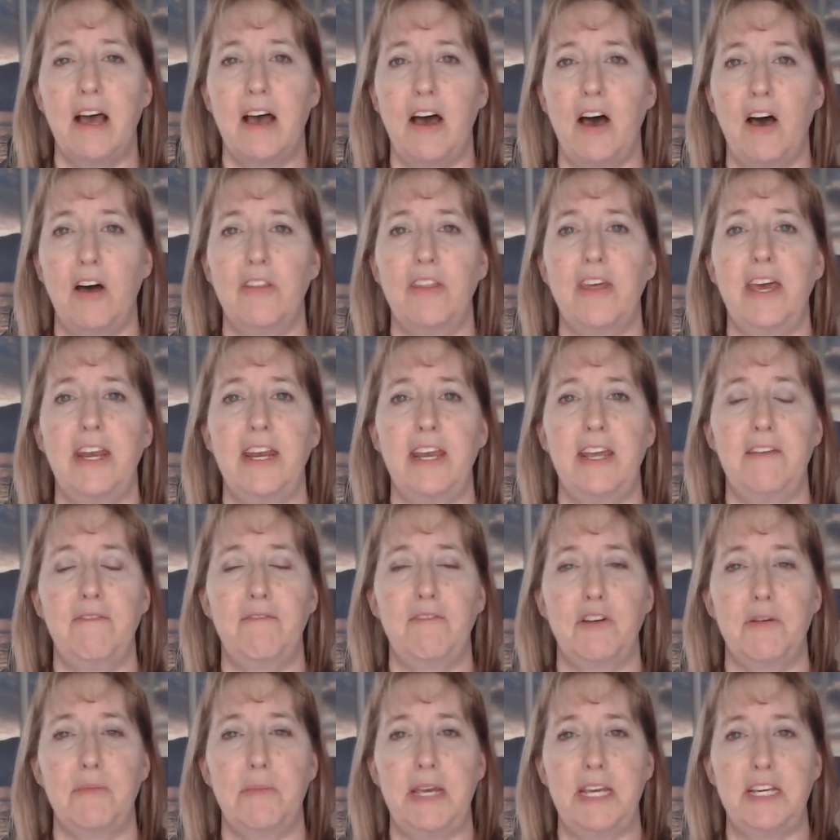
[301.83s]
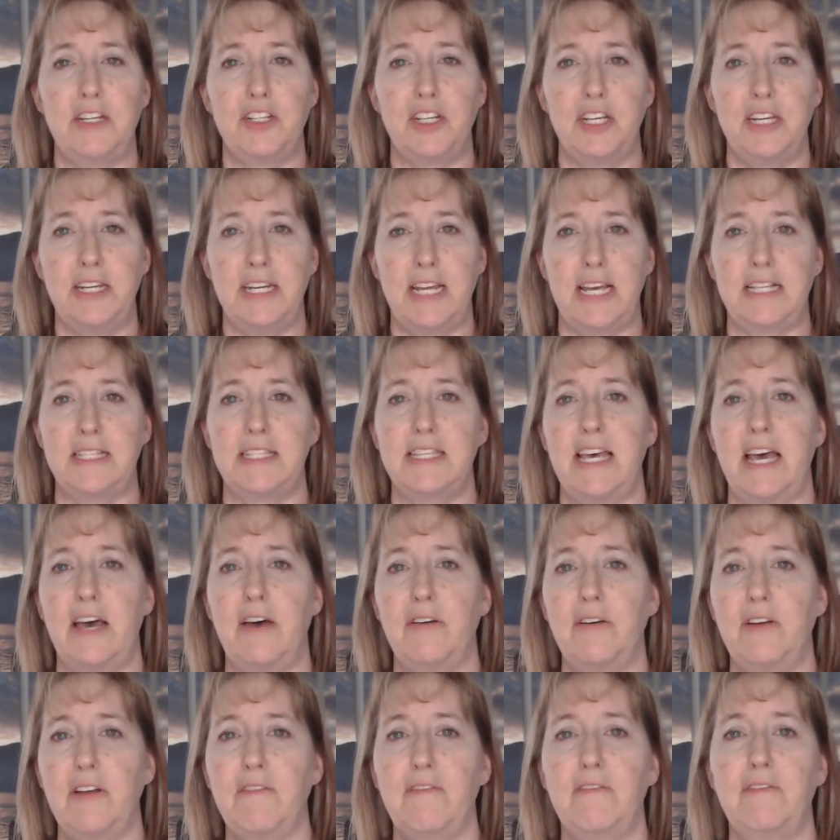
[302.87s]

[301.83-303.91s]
all that information nets out,